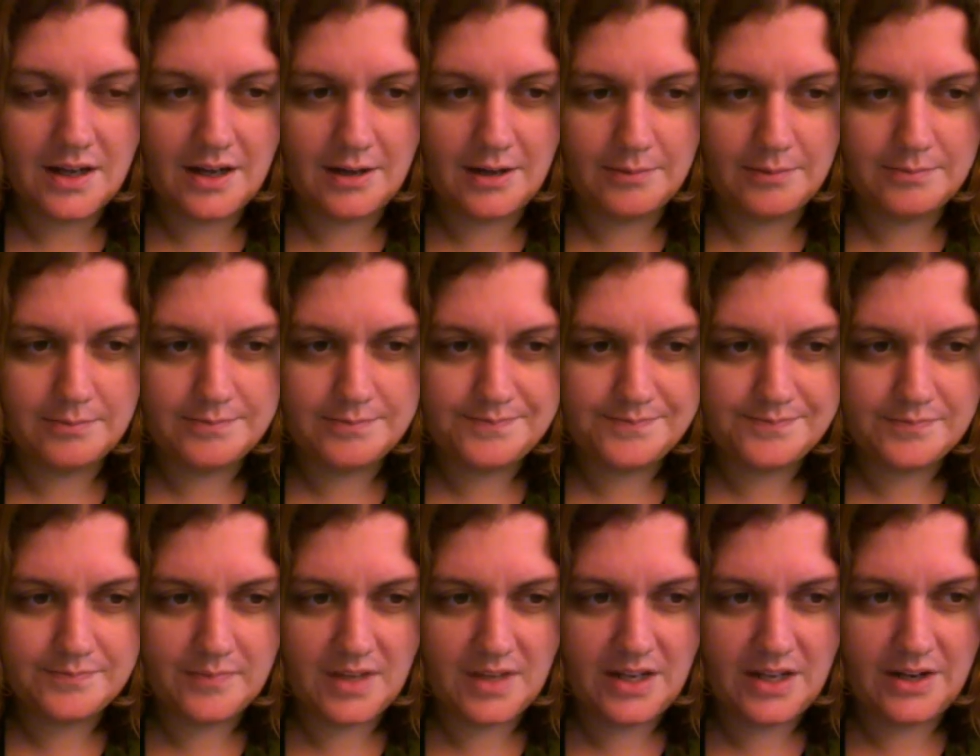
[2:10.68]
Um,
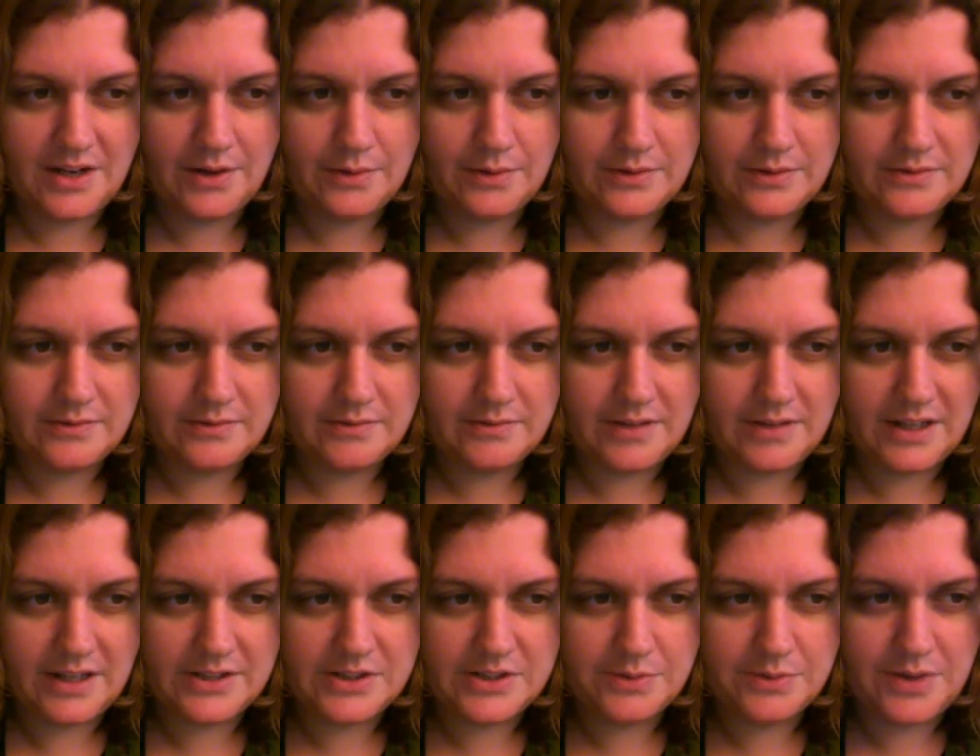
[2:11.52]
you know, and
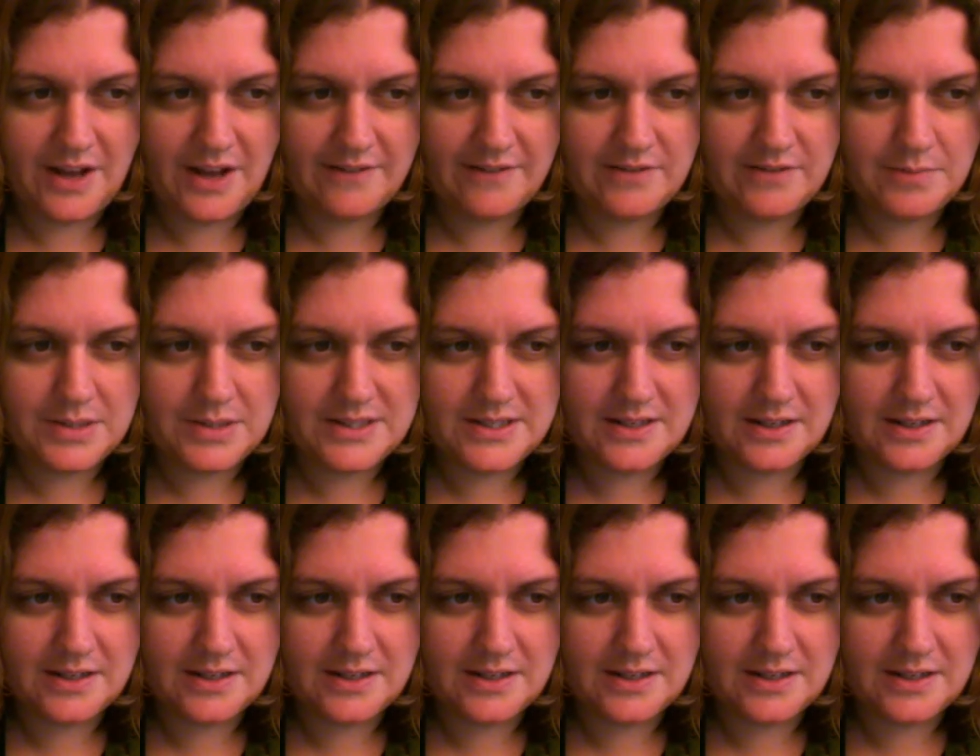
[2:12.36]
that she would have to be